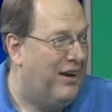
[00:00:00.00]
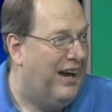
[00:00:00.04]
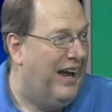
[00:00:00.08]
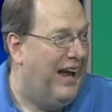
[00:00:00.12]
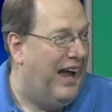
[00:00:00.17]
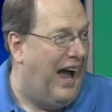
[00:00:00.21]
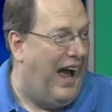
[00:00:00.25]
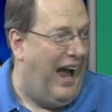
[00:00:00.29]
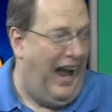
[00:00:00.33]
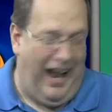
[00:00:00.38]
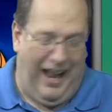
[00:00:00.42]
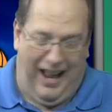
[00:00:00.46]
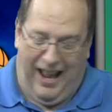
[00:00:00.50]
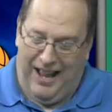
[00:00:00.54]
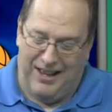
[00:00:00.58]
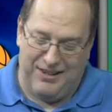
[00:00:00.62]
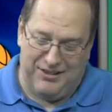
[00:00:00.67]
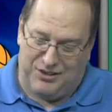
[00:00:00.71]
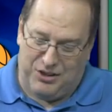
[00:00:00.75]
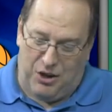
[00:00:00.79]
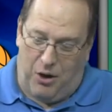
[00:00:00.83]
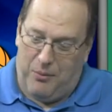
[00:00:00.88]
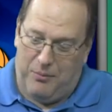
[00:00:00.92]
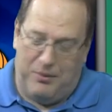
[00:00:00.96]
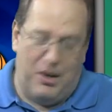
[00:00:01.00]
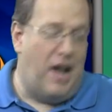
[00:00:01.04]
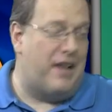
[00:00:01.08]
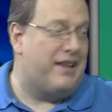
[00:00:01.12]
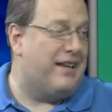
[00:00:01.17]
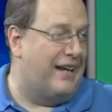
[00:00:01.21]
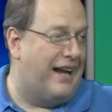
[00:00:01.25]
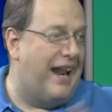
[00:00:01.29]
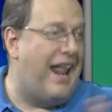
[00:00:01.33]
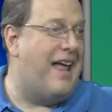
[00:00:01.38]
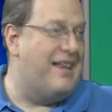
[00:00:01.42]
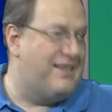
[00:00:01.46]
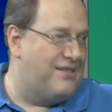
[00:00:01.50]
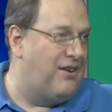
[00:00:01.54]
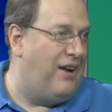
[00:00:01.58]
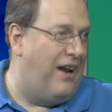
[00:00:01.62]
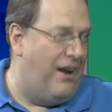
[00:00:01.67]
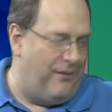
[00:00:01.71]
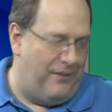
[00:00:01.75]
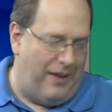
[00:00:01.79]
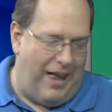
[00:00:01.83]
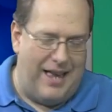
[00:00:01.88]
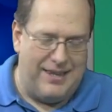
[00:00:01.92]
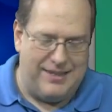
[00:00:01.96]
No. Uh, so not that it hasn't uh,
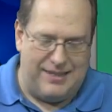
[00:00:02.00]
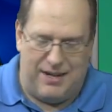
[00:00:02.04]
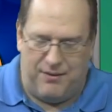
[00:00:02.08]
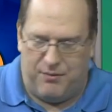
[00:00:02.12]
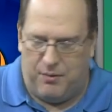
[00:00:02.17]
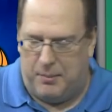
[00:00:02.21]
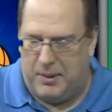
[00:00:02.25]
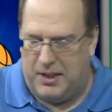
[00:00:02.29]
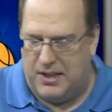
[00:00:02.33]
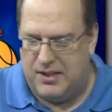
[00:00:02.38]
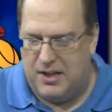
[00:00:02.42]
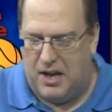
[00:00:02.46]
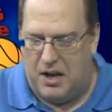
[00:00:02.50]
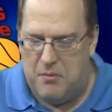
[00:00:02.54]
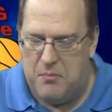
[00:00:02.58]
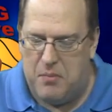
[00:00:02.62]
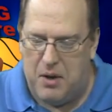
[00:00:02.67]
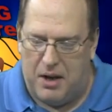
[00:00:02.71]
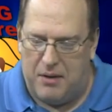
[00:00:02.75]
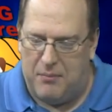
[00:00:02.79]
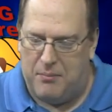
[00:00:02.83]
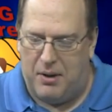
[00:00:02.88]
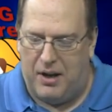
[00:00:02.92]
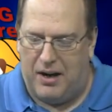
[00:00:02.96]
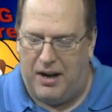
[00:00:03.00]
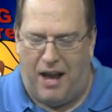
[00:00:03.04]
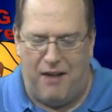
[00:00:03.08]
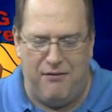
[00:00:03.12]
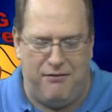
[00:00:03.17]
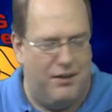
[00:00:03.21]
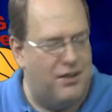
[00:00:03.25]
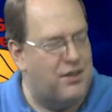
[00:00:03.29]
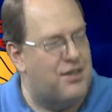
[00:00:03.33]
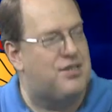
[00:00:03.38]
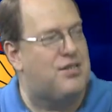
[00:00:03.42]
hasn't ever been done, but but I feel as